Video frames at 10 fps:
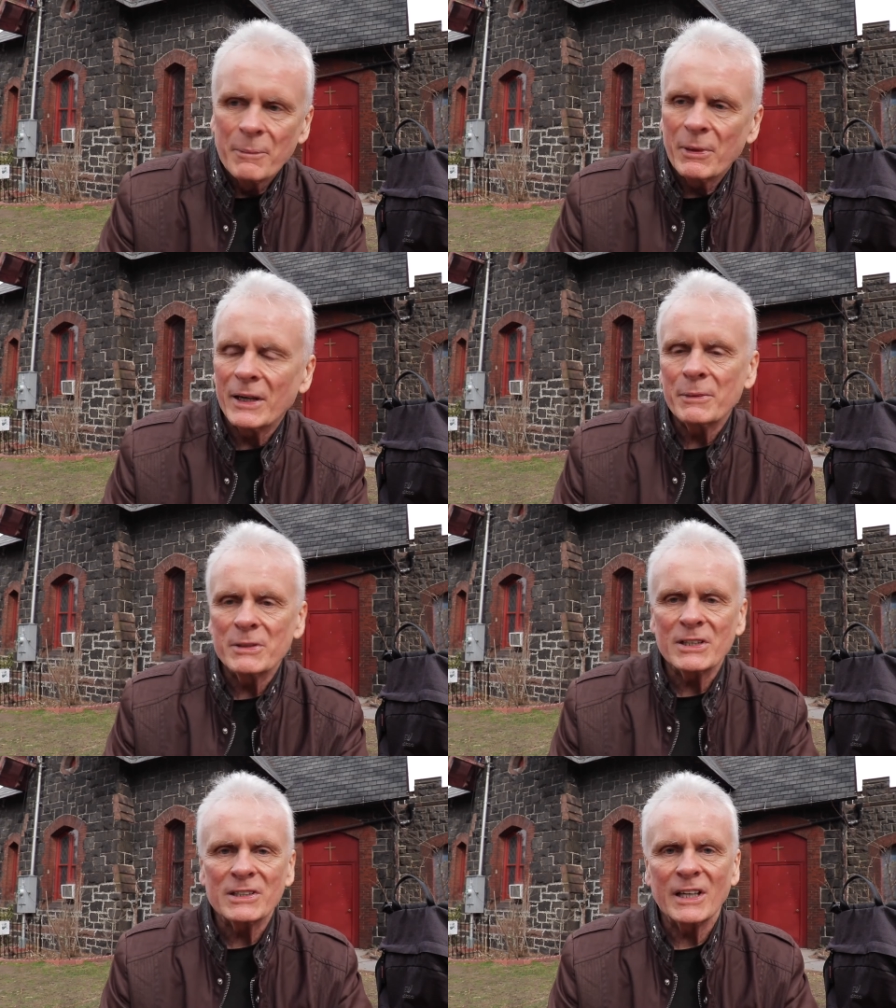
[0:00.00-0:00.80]
But it
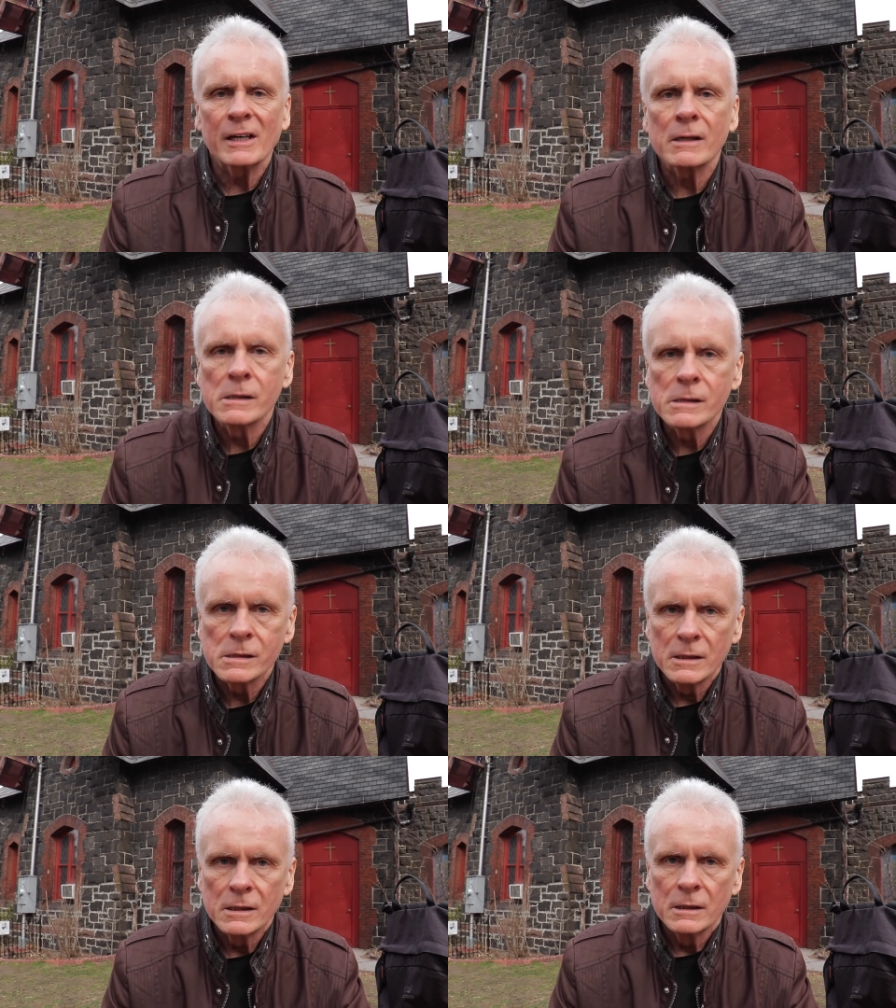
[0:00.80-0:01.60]
was just like,
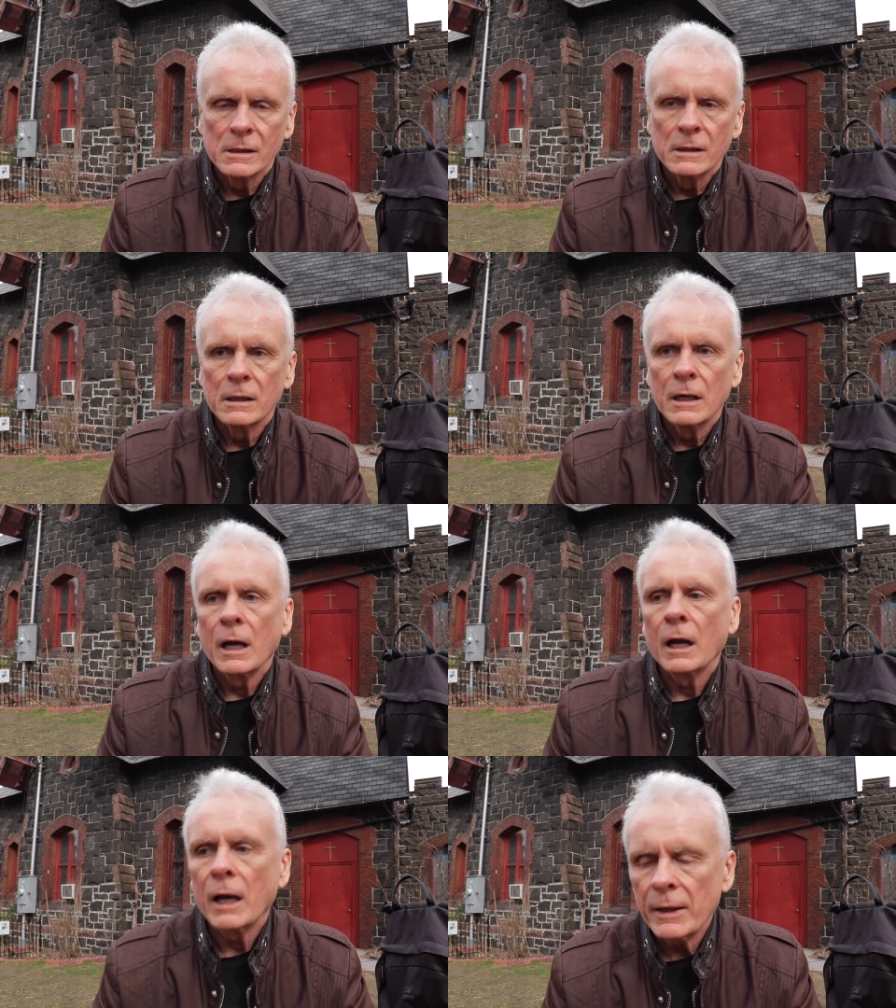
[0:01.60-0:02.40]

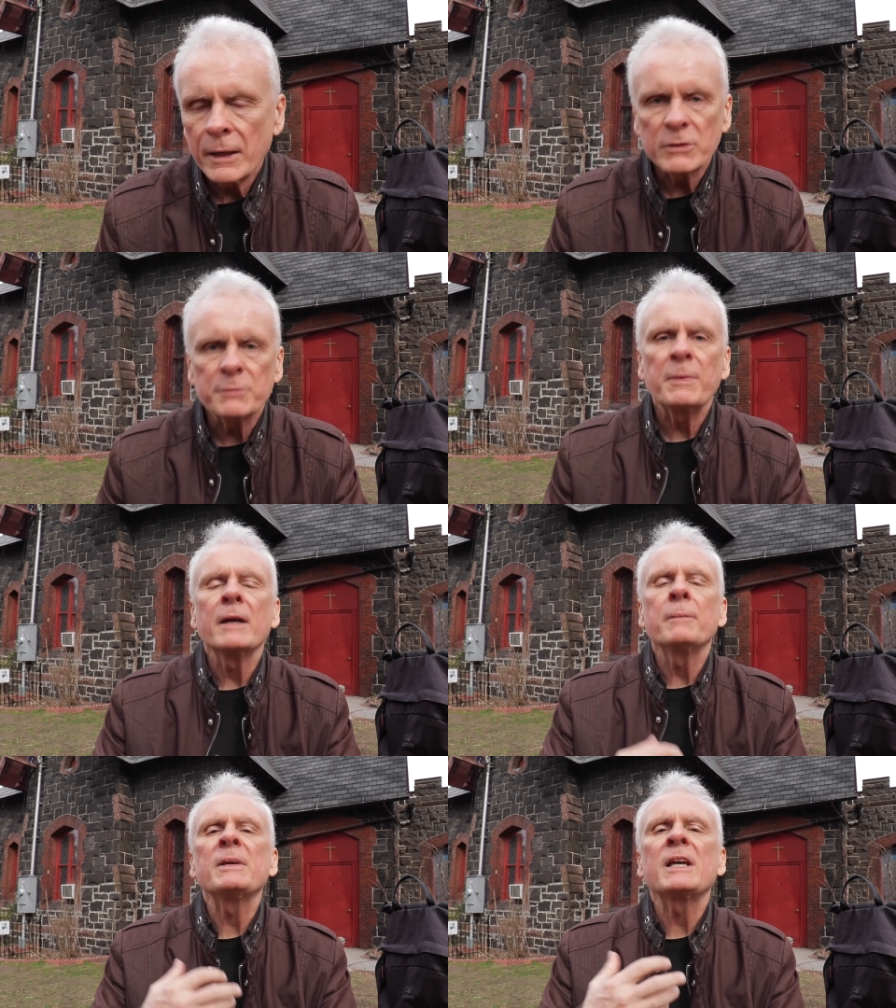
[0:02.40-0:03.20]
it was,
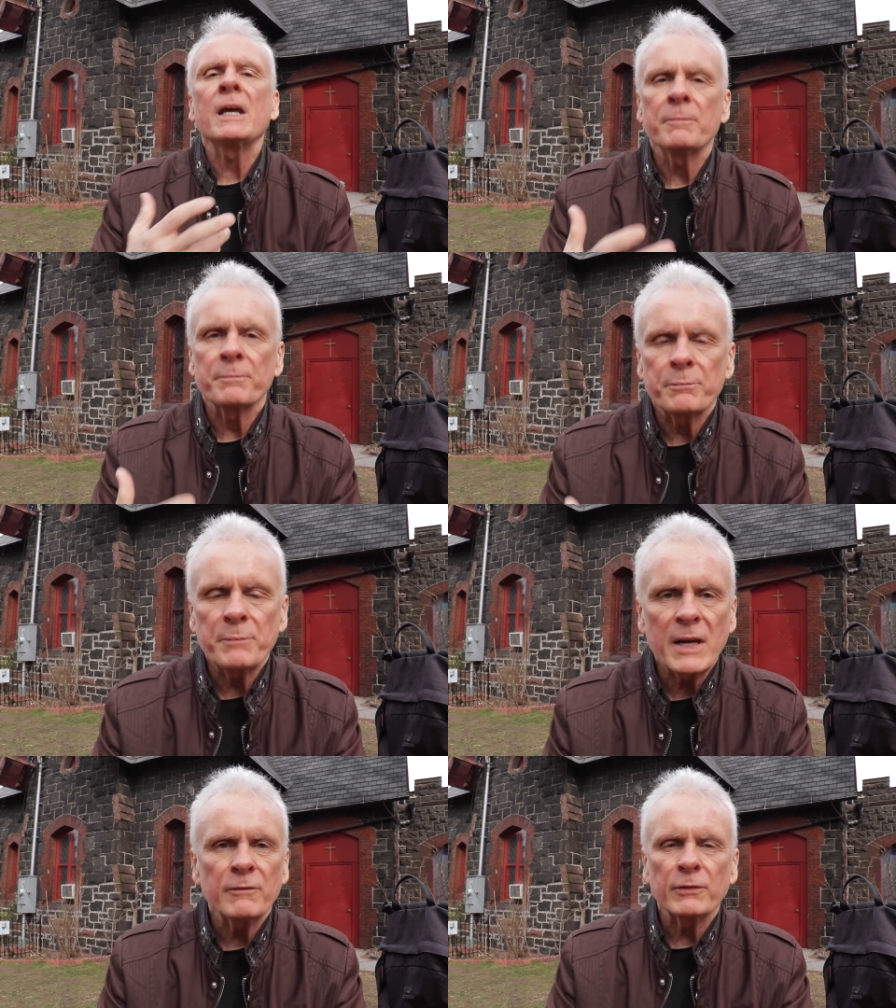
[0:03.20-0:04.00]
it became
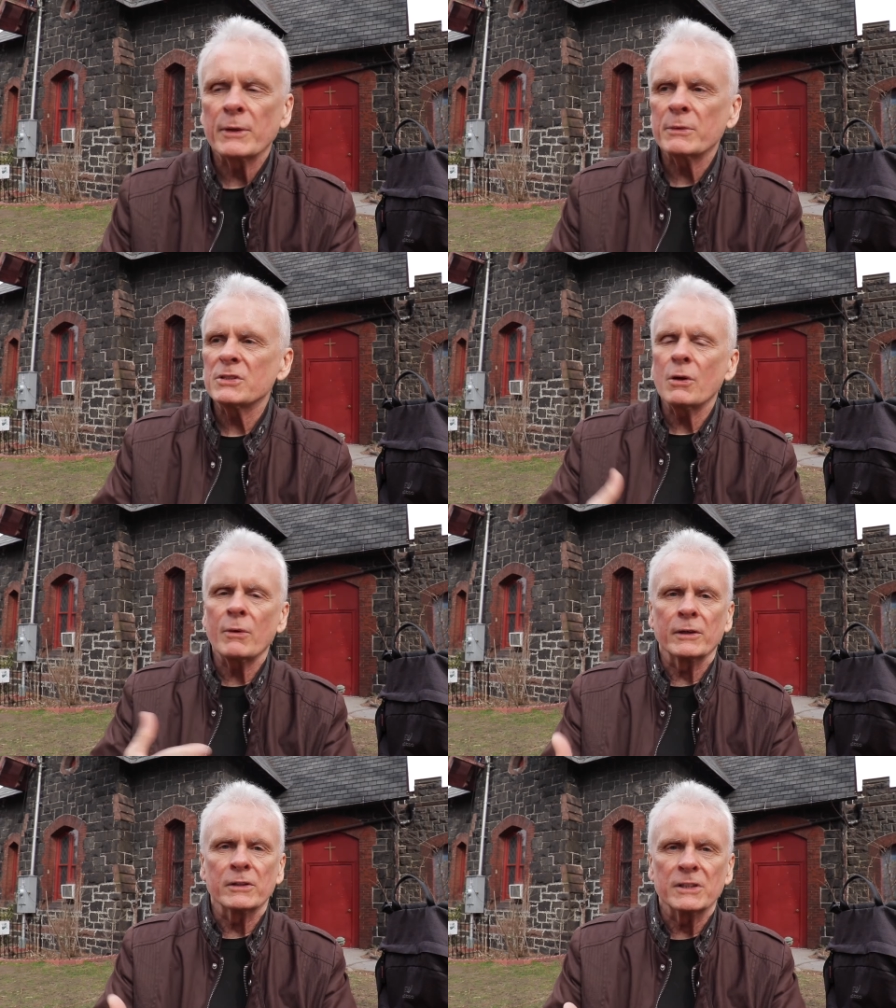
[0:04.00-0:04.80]
painful. There was no
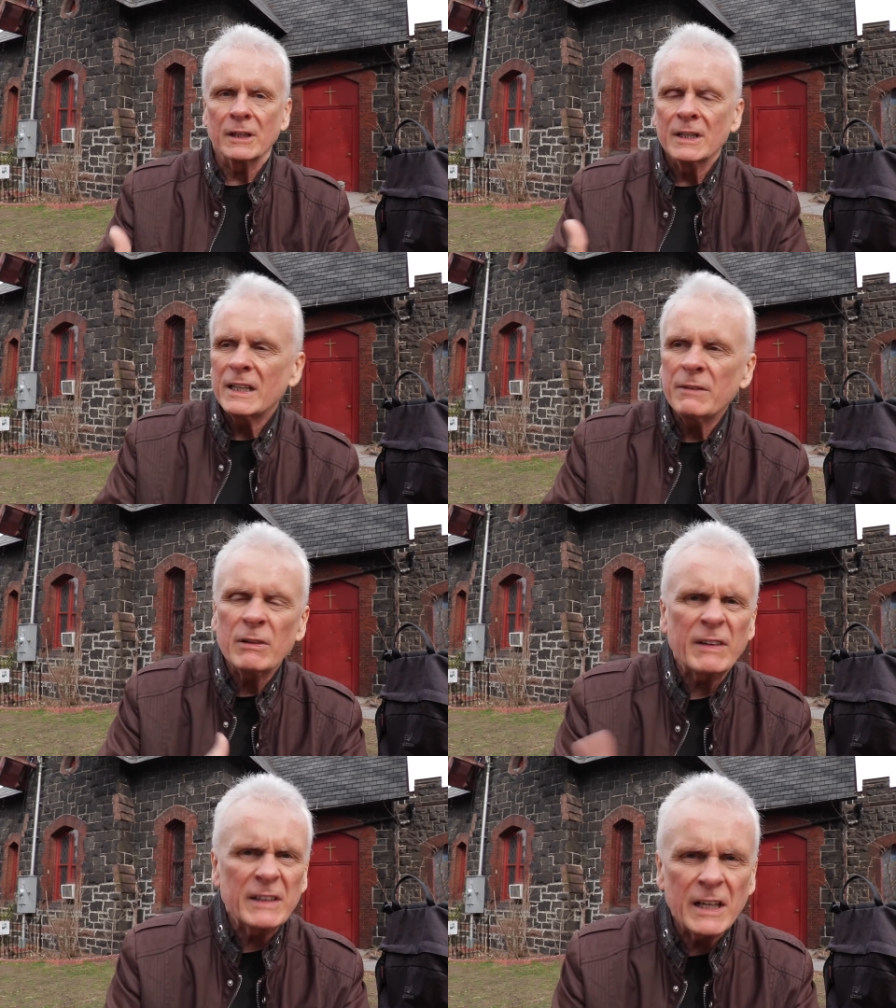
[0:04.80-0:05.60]
energy. Even
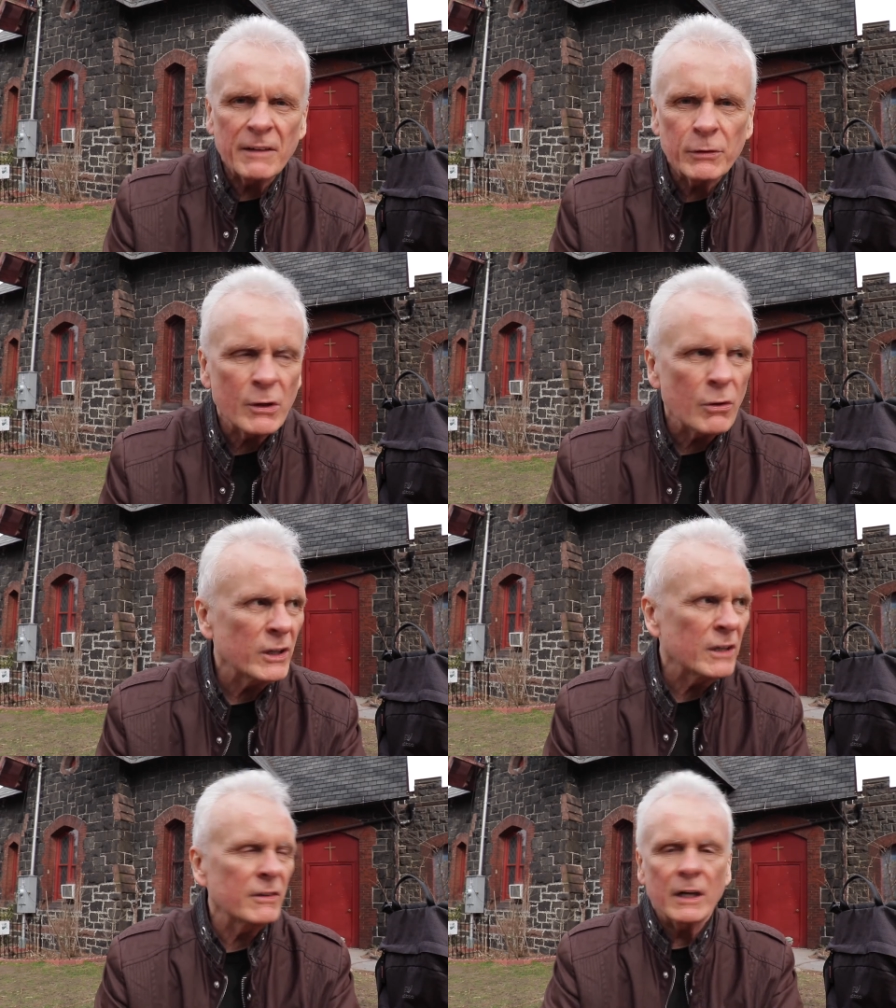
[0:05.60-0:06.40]
if I did have the
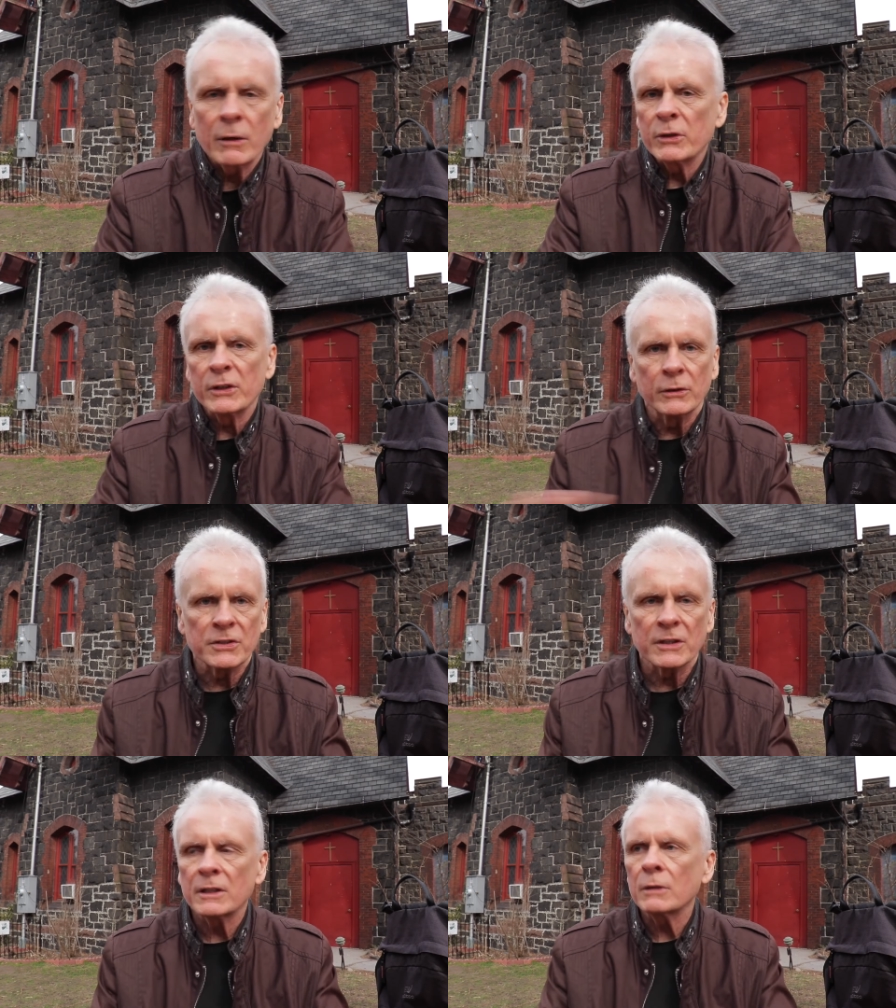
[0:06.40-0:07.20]
recording of it, I wouldn't use it.